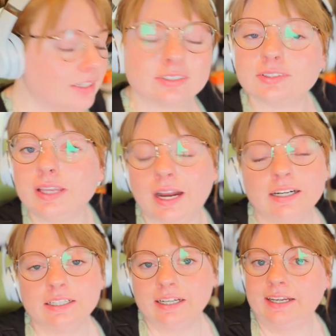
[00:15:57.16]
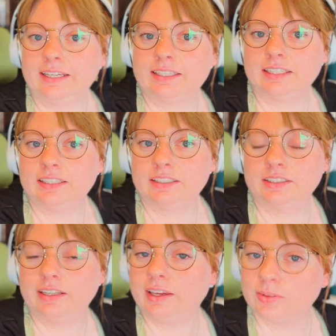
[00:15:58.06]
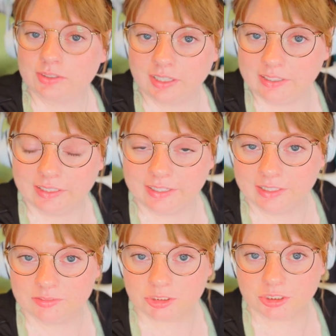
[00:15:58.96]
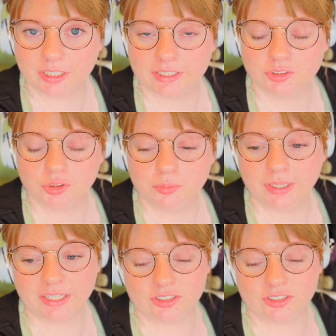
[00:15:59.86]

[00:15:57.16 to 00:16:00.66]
So yeah, I can now say that I have tried to make